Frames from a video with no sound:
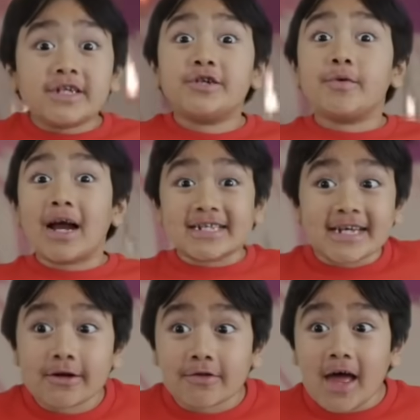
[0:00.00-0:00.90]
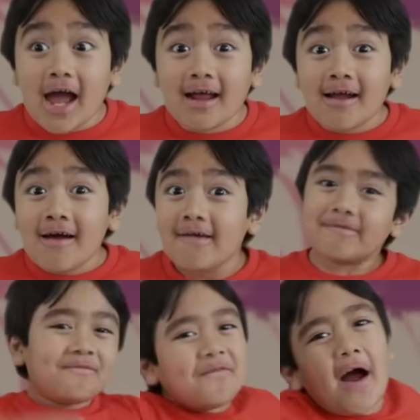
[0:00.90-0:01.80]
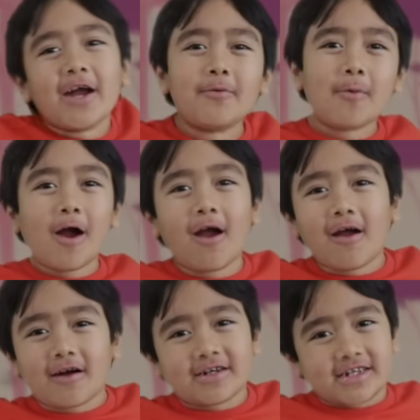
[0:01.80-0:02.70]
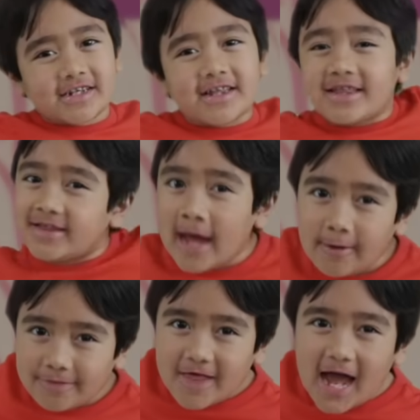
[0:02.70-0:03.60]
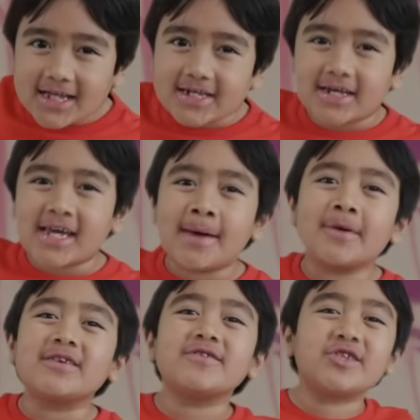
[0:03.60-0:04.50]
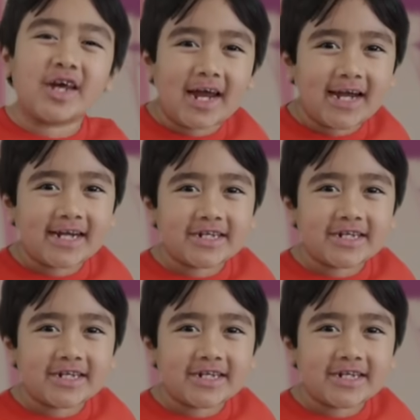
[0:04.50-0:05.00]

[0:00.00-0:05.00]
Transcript: did you guys hear that? Fireworks! Now that's a chemical change.